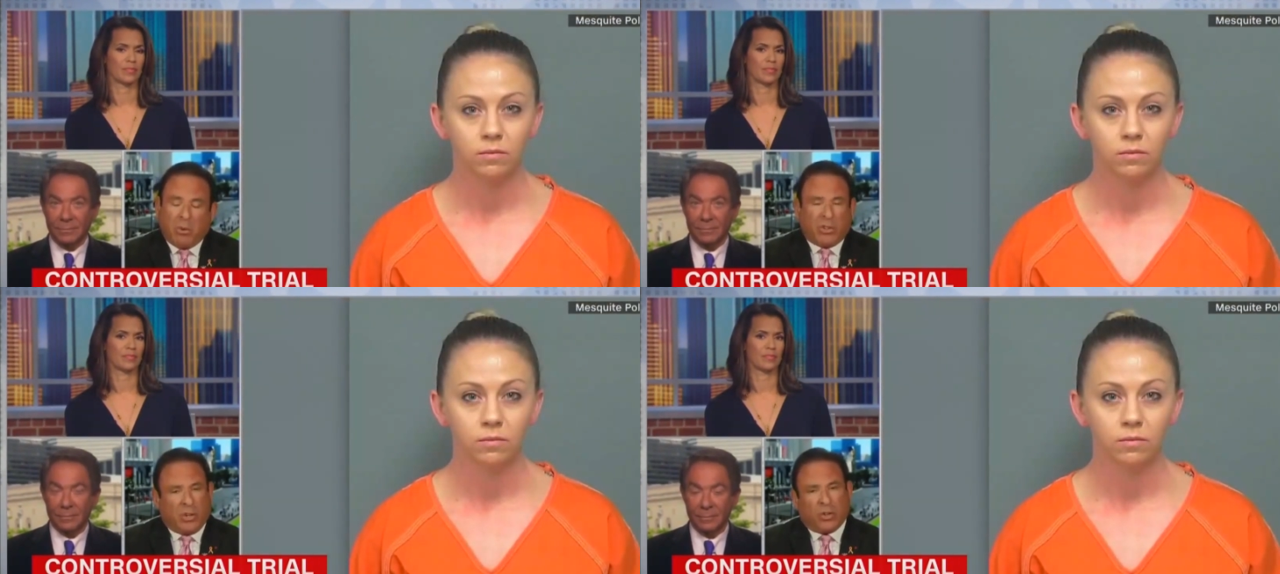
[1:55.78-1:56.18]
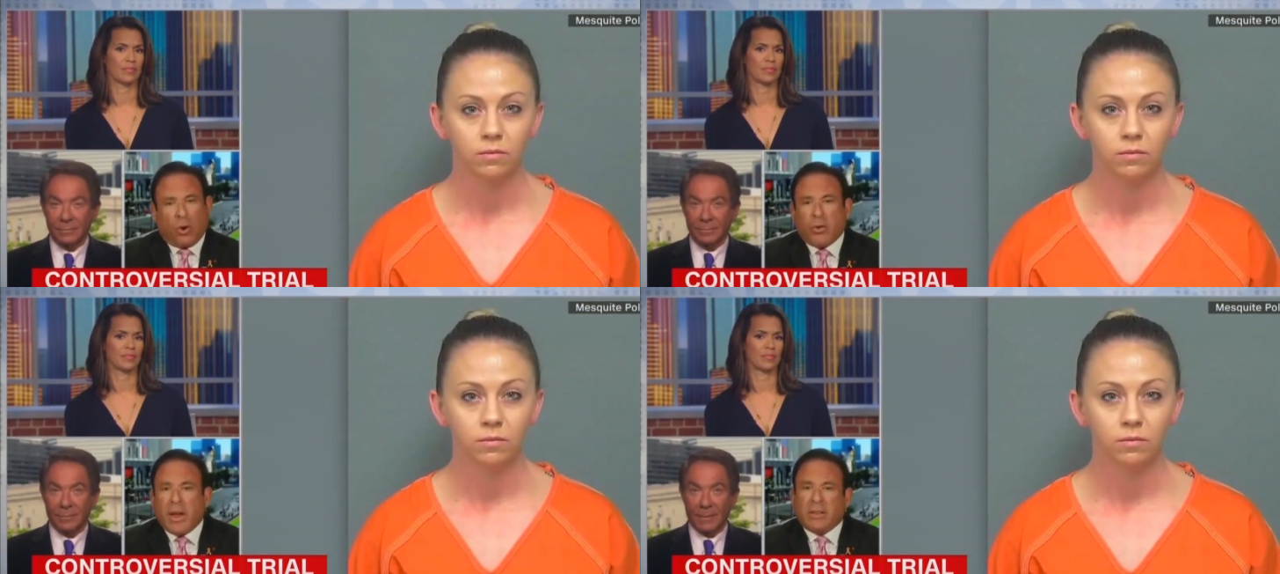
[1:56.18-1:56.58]

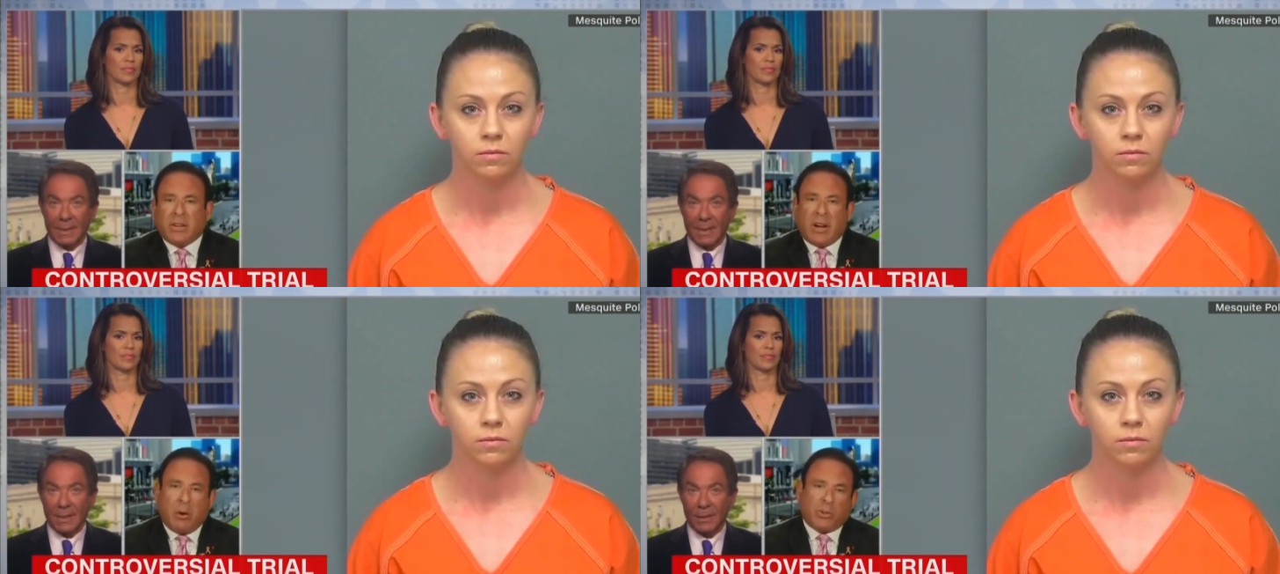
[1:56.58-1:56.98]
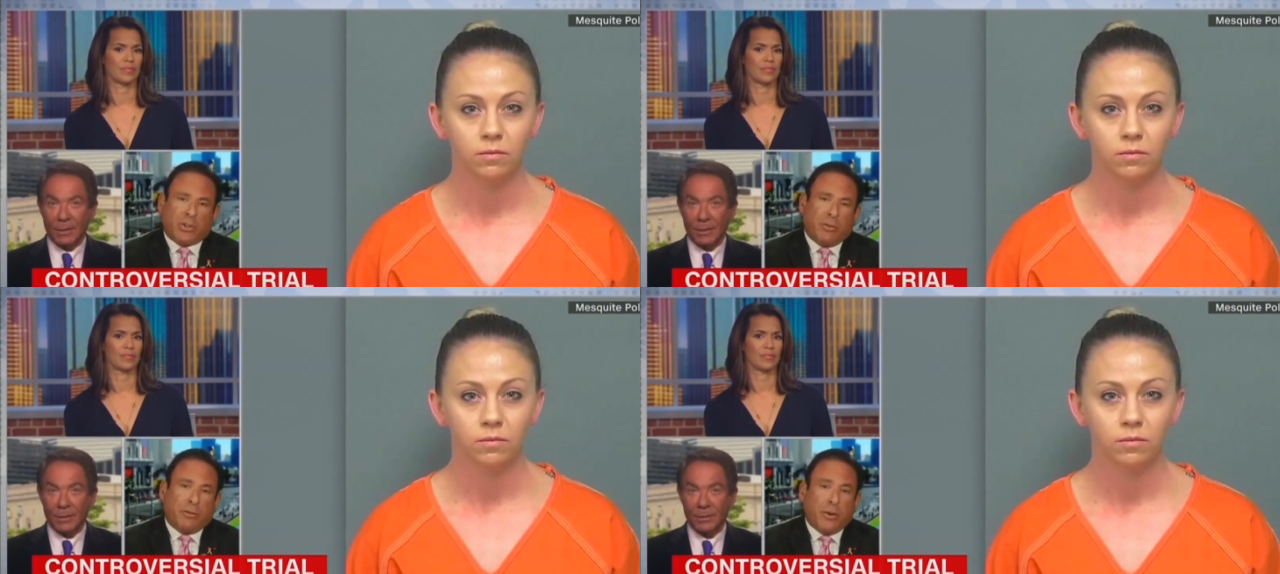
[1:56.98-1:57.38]
Speaker 1: disoriented, I was
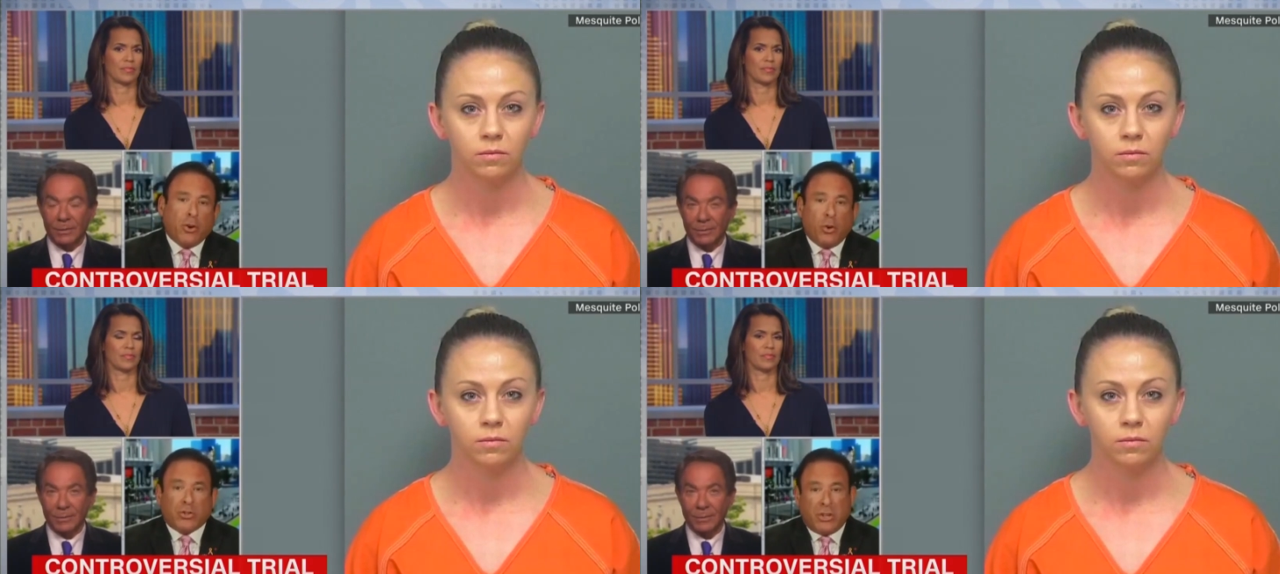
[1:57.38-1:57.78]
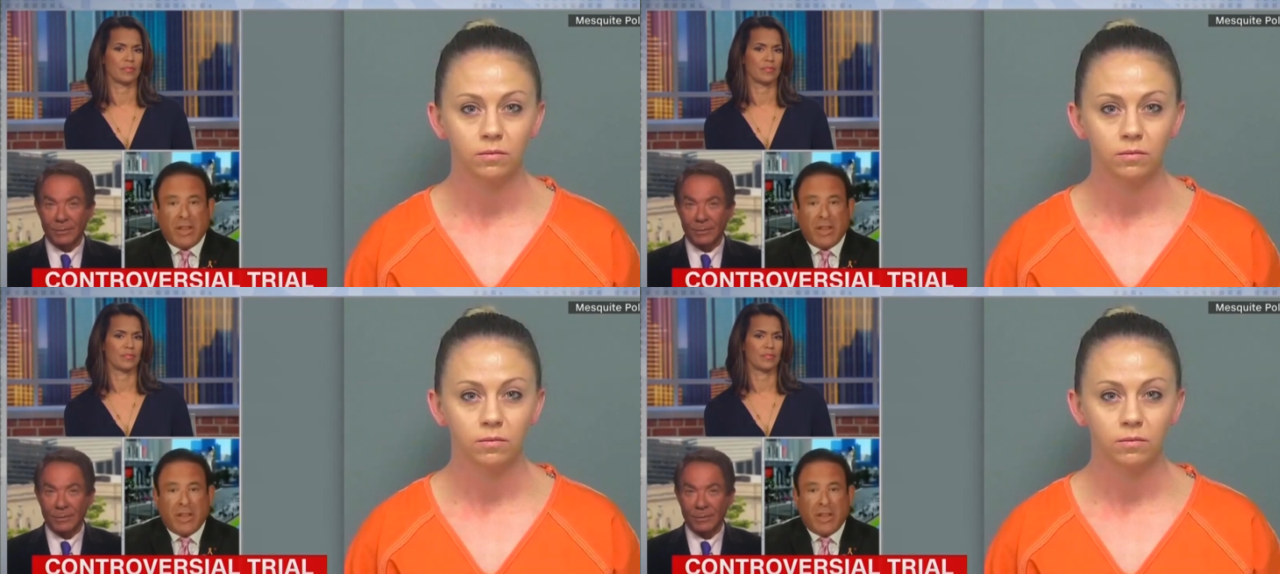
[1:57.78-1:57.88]
confused,